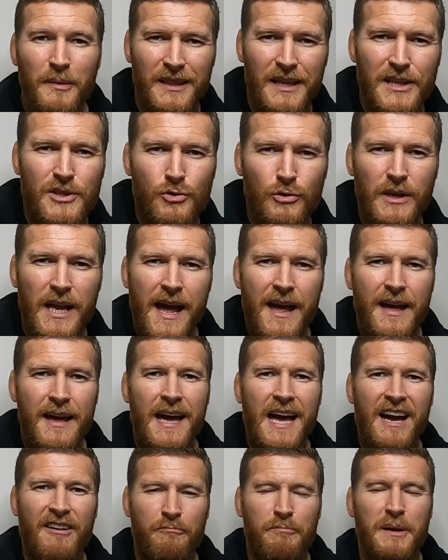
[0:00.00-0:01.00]
Literally
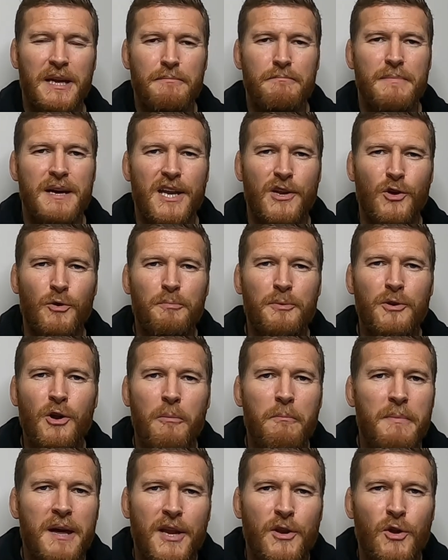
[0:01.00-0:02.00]
have been made up.
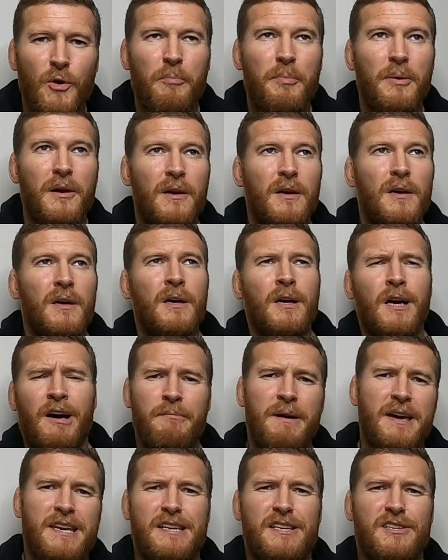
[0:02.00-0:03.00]
Not made up. I
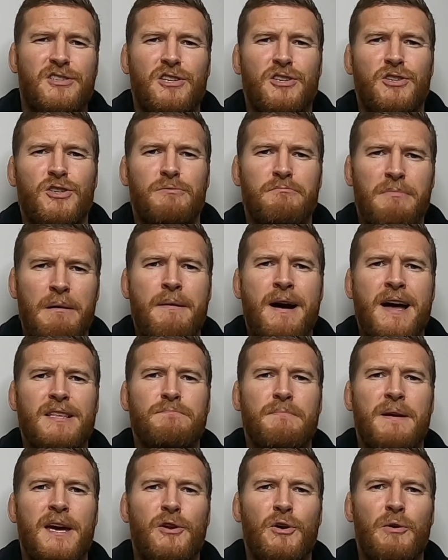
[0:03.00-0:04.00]
made a decision. My
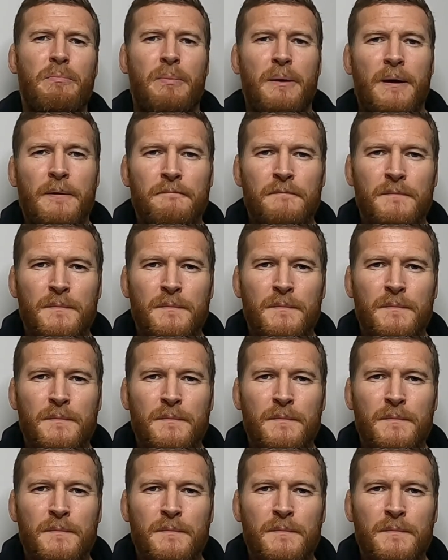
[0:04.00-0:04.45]
mind's made up.